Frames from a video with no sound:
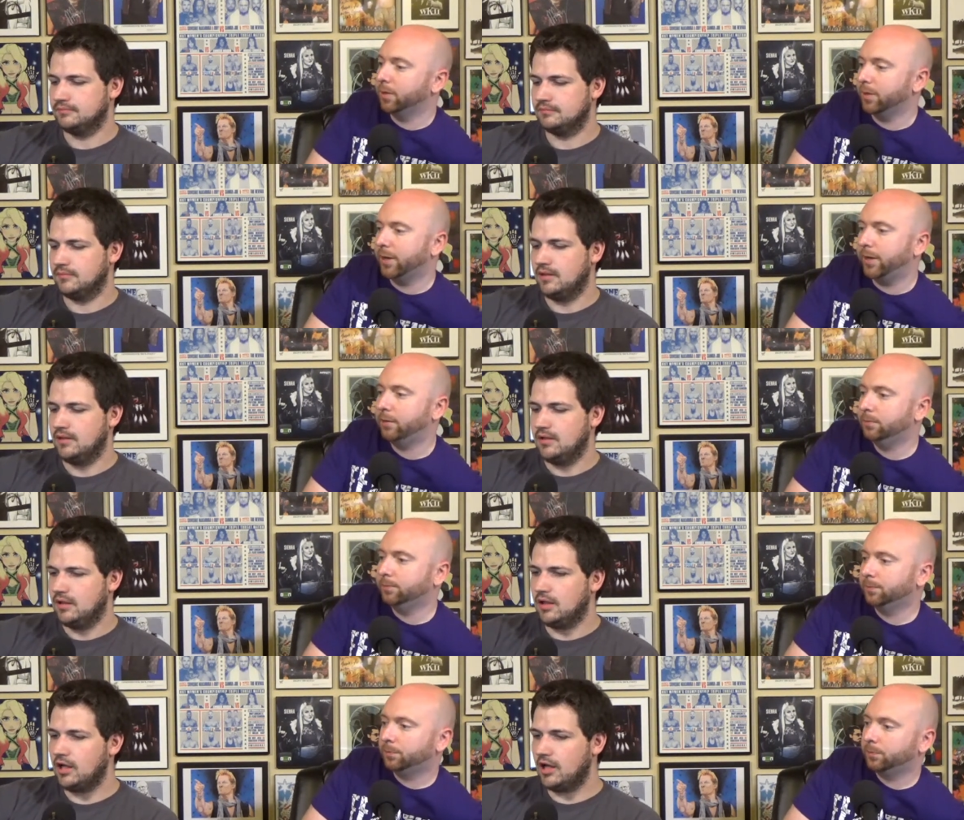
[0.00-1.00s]
Speaker 1: about that?
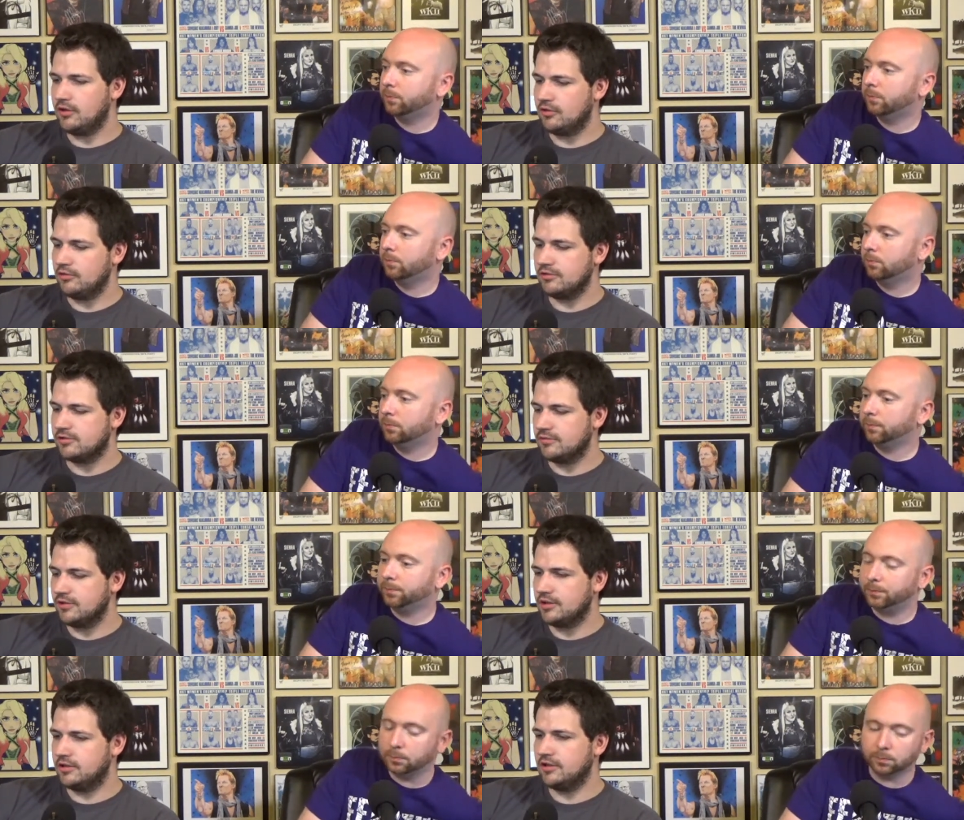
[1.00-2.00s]
Speaker 2: Uh, I thought it was
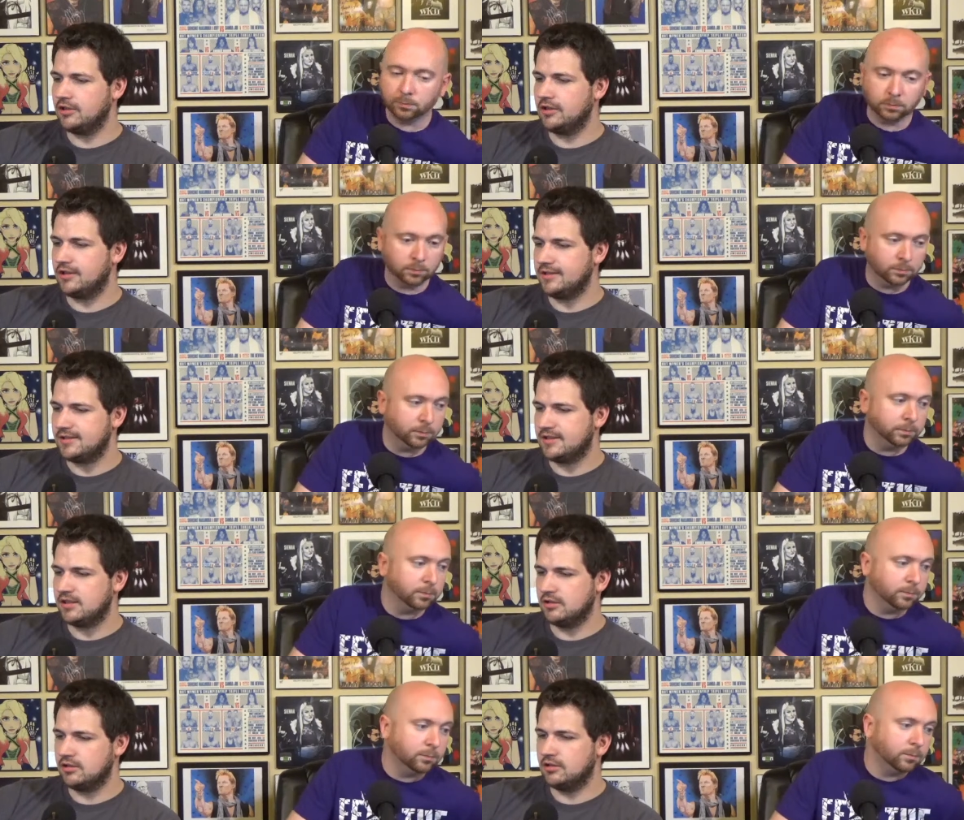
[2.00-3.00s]
really good
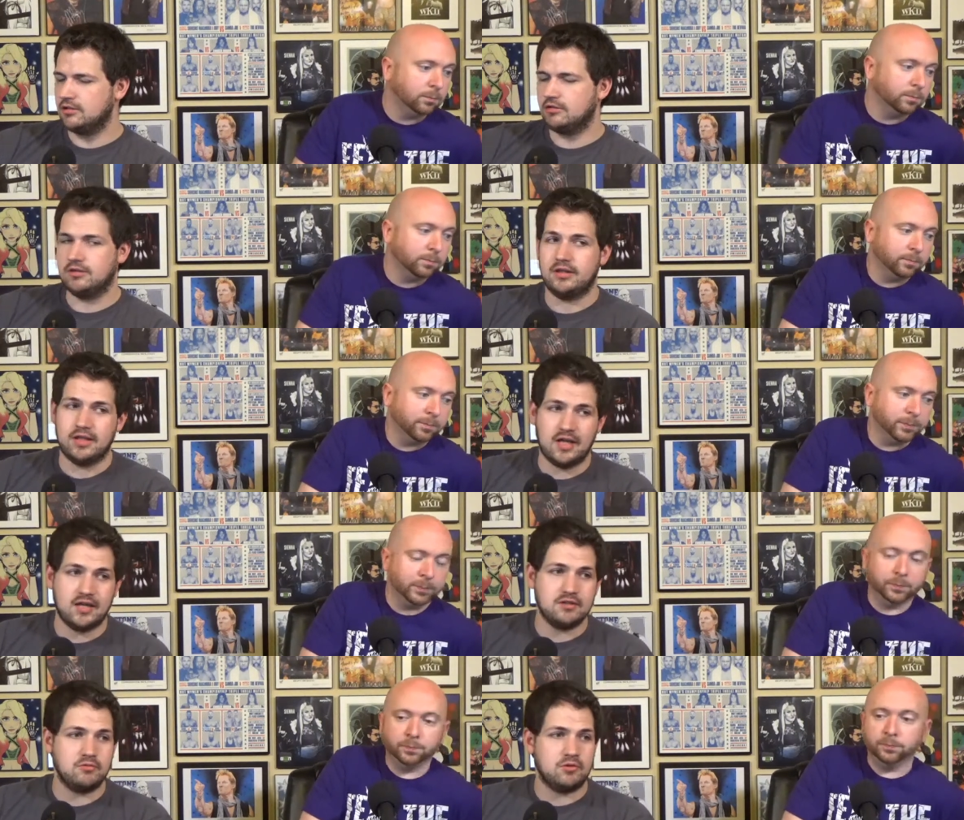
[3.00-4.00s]
until the
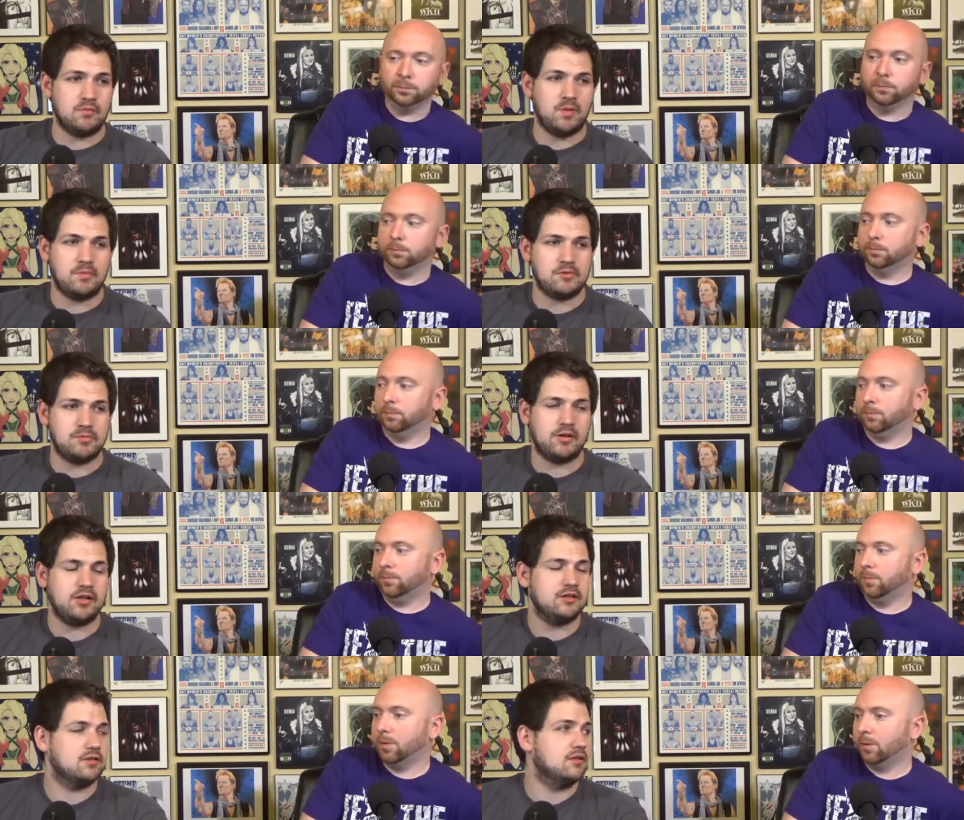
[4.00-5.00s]
end with the pepper
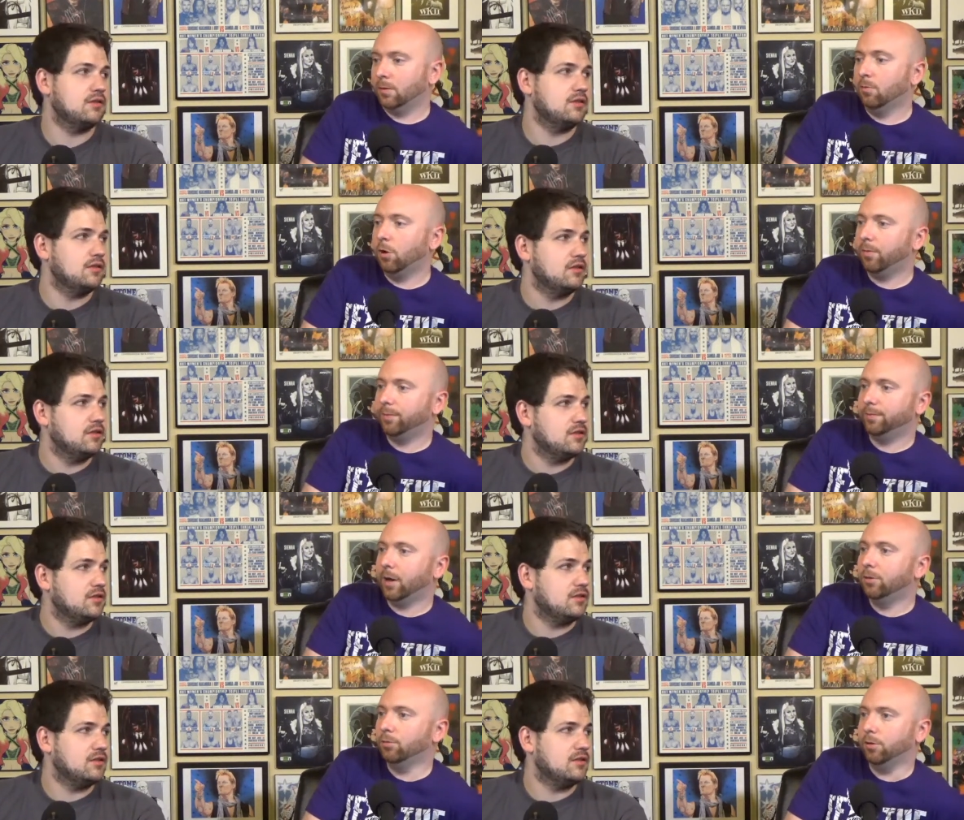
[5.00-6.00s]
spray.
Speaker 1: Well,
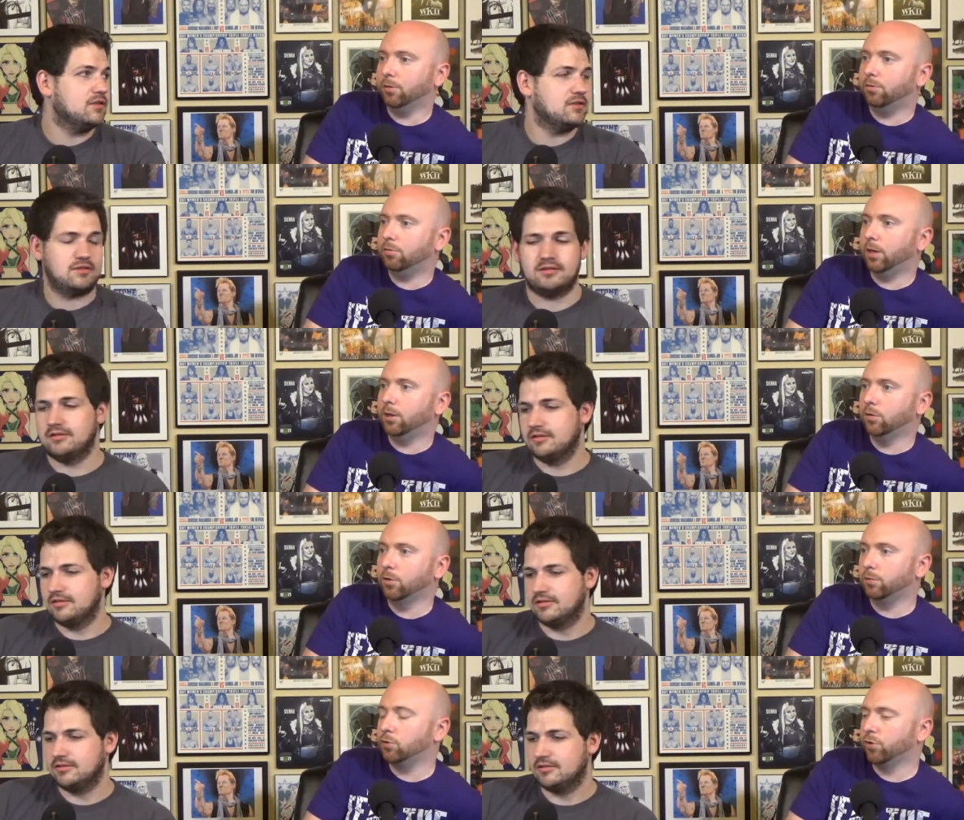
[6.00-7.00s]
I thought they
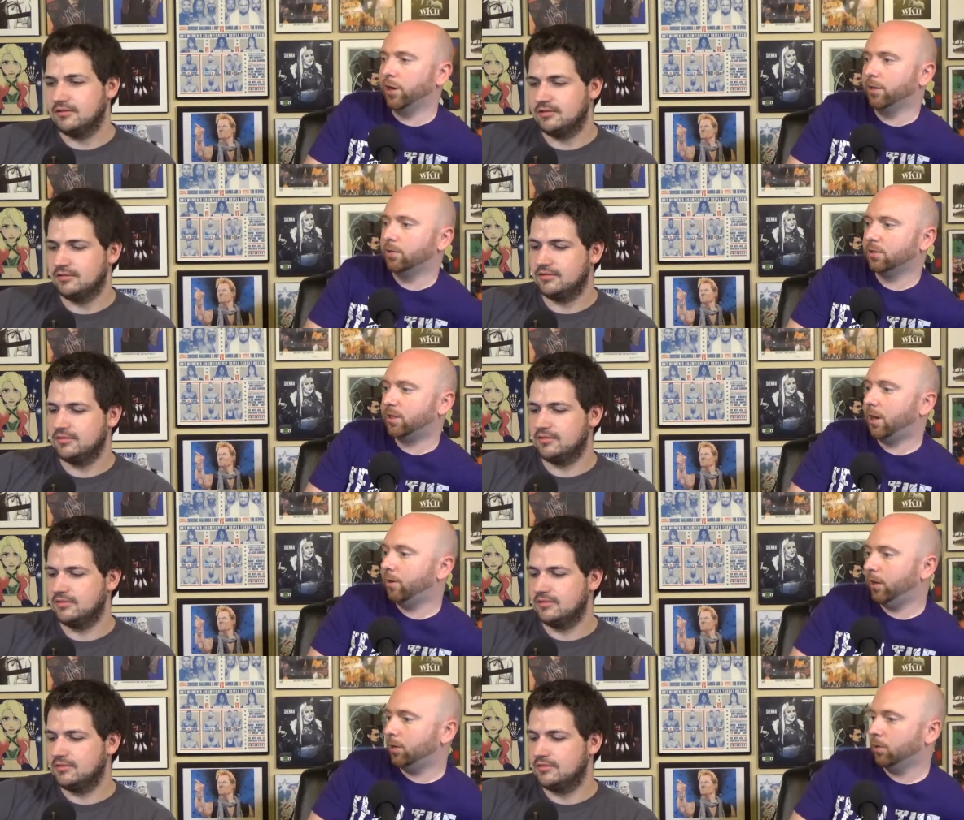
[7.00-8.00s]
could have dragged this
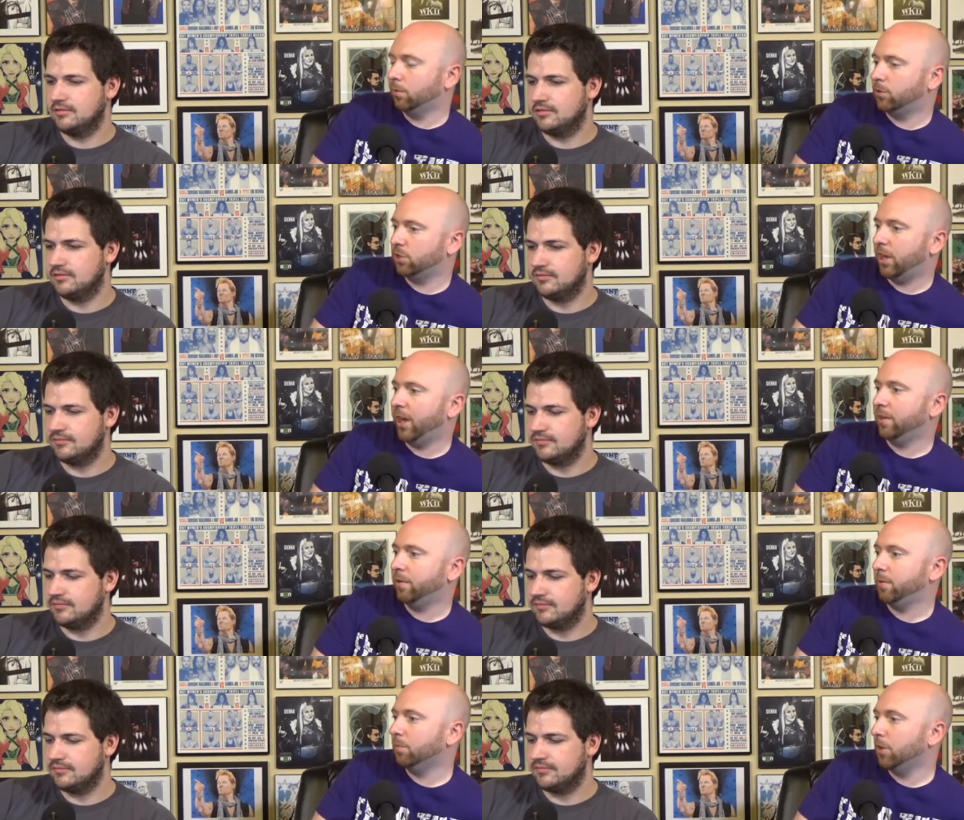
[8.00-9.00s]
out. He could have just
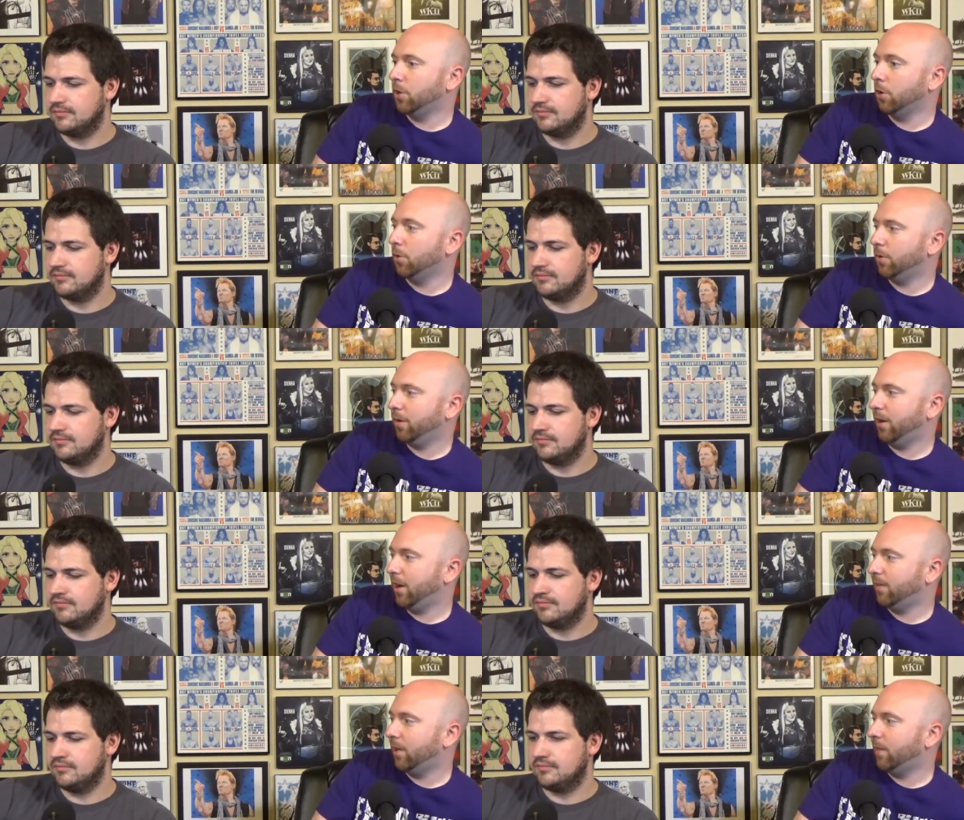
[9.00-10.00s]
handed him the note
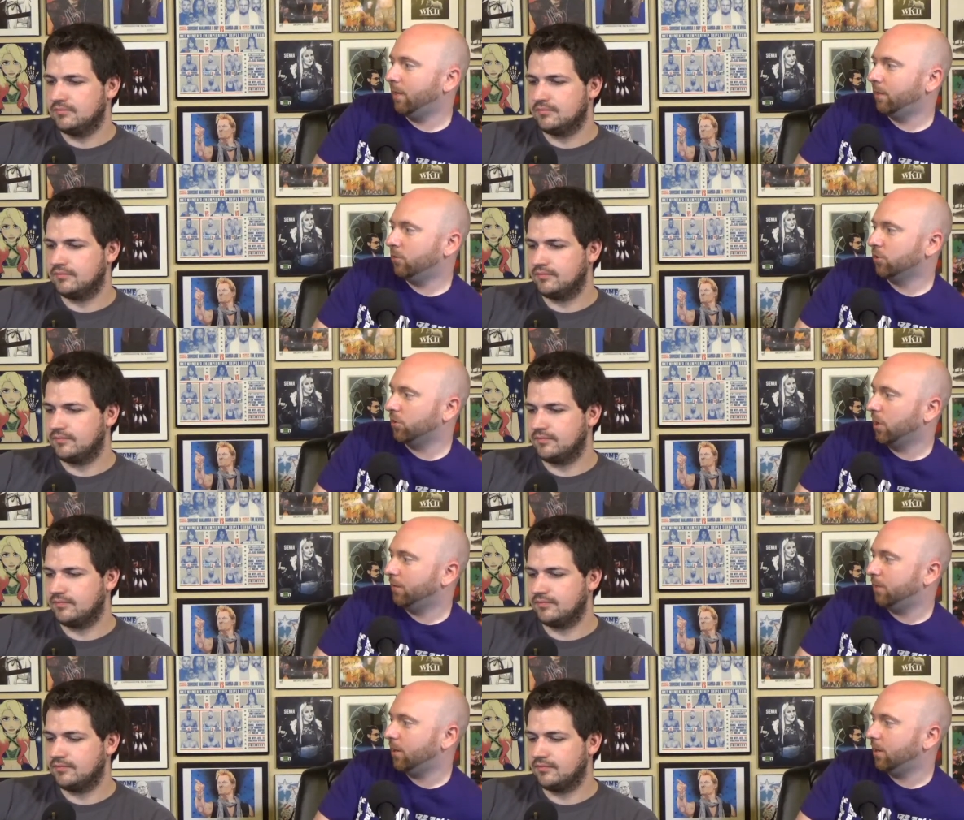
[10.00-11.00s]
and then just
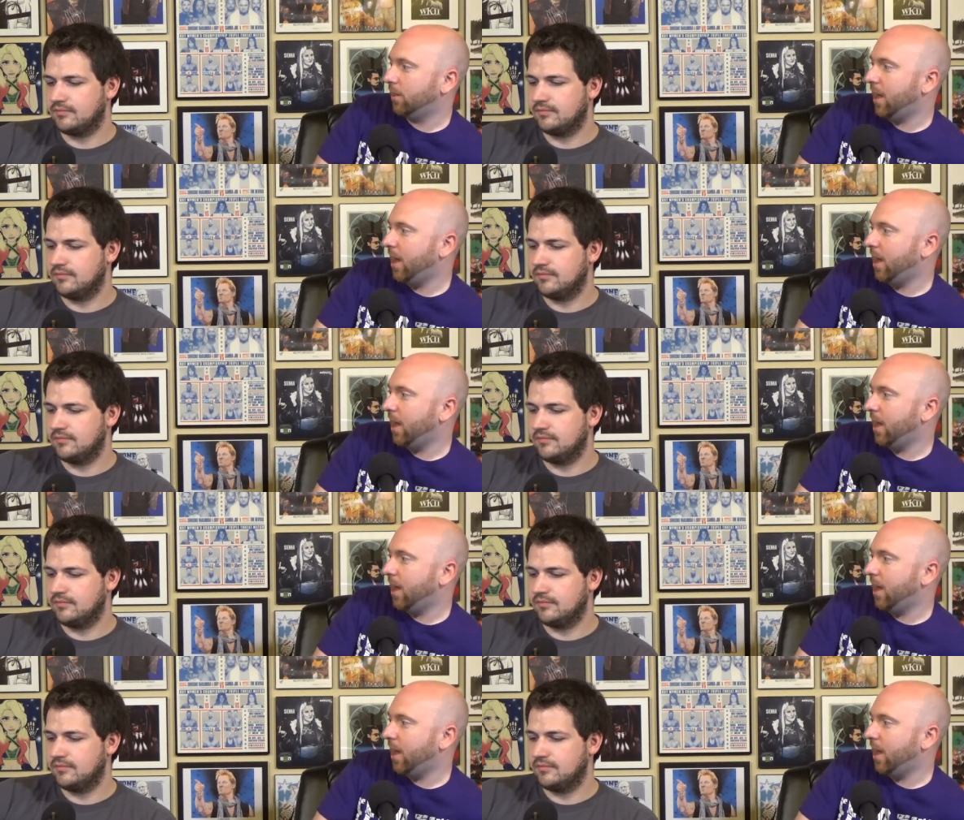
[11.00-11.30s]
left it at